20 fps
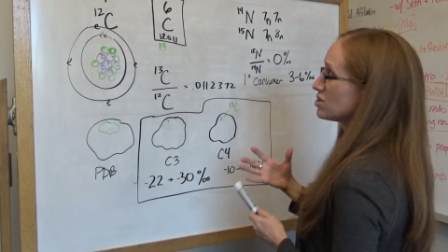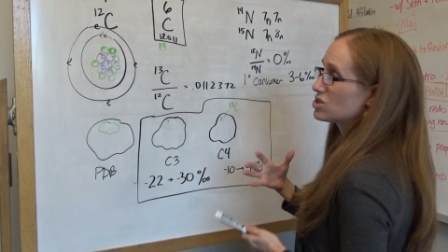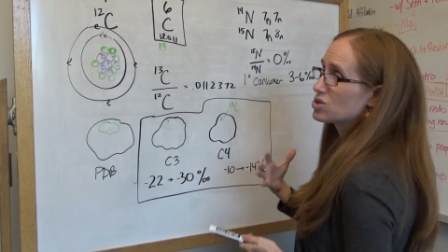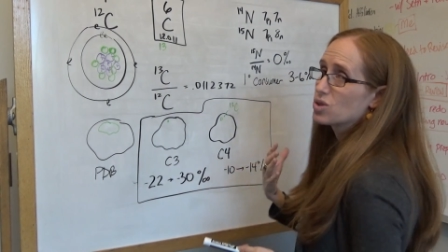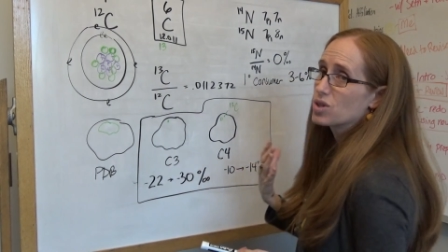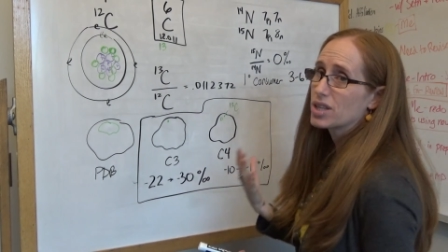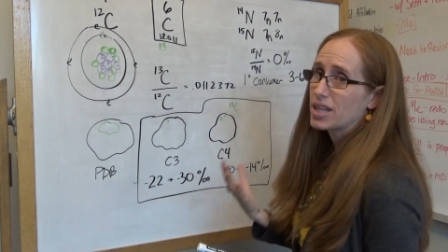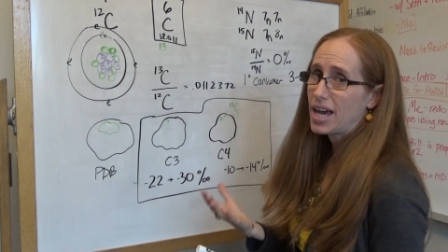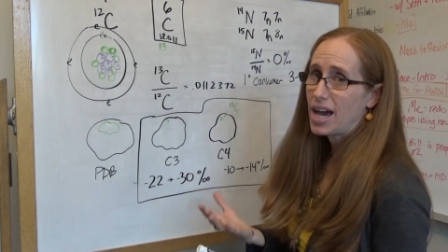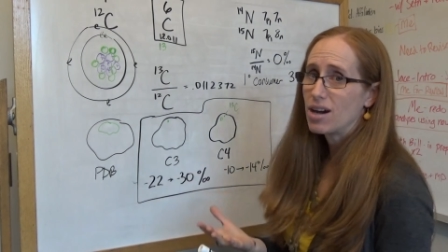and
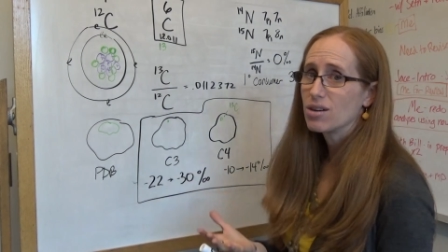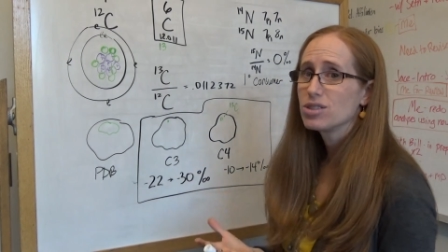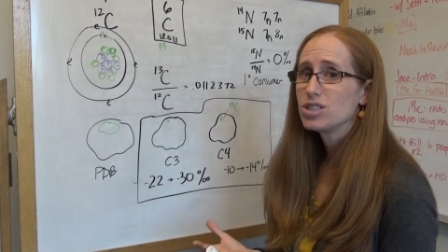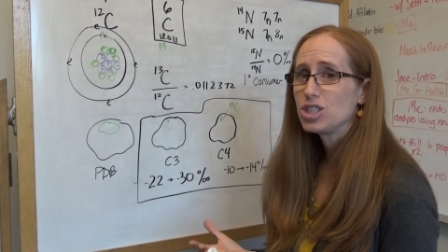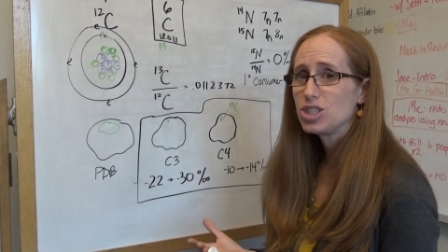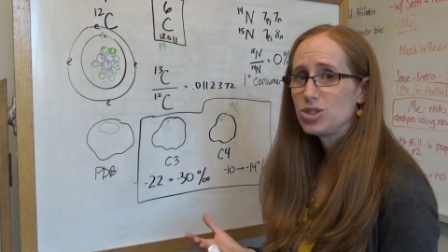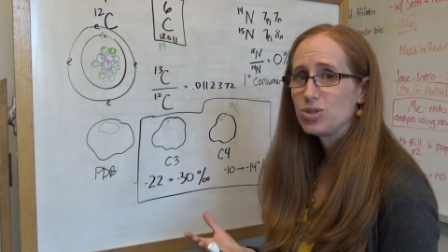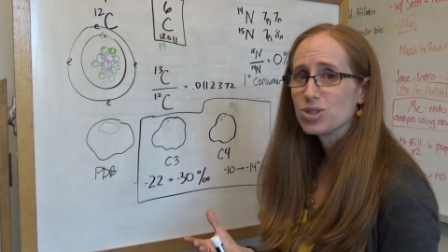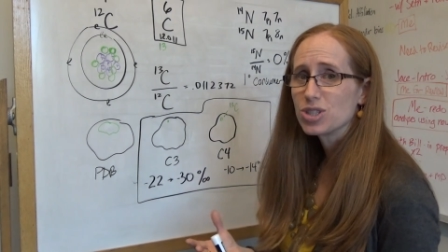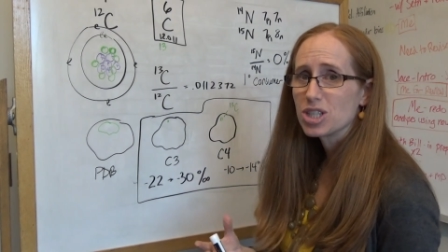so the cow
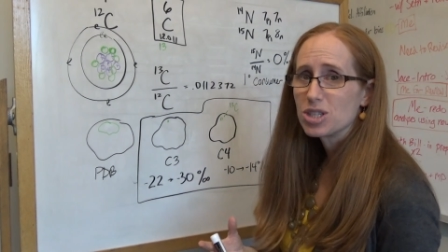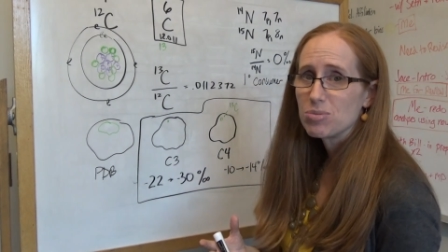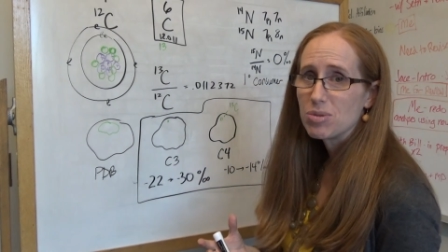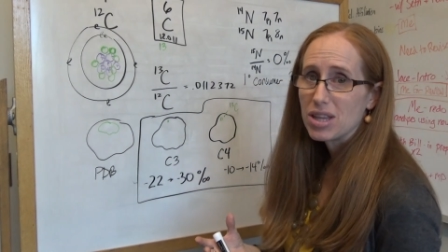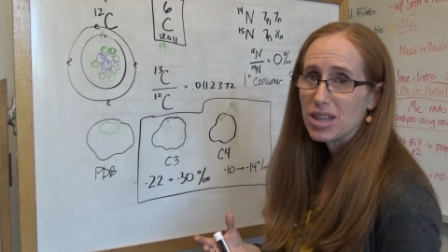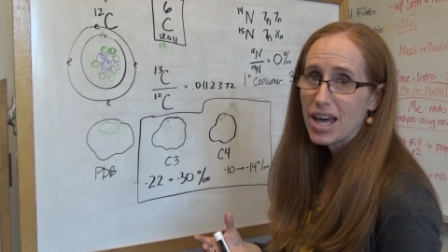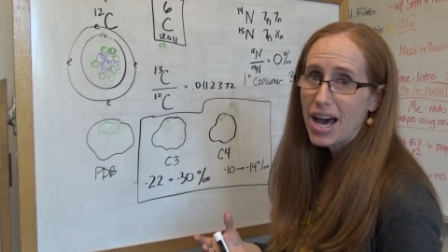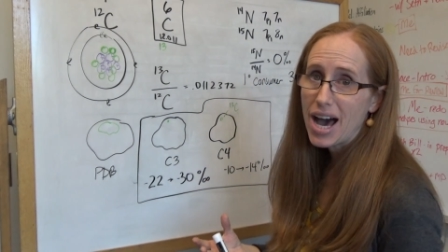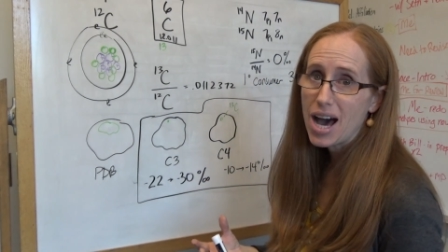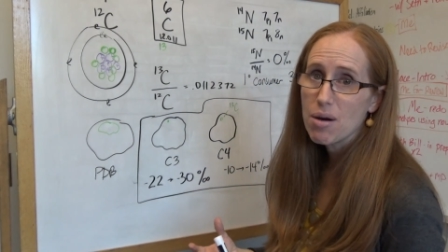tissue is going to
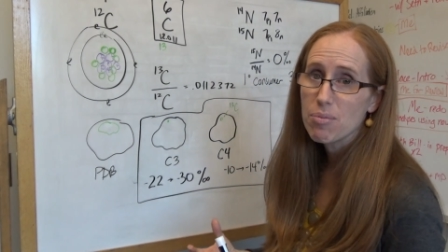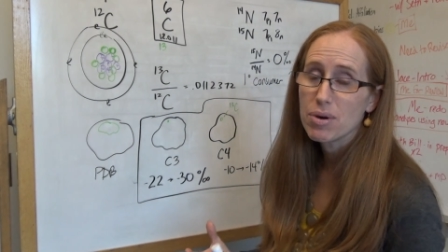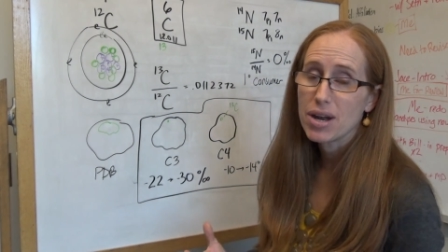be that.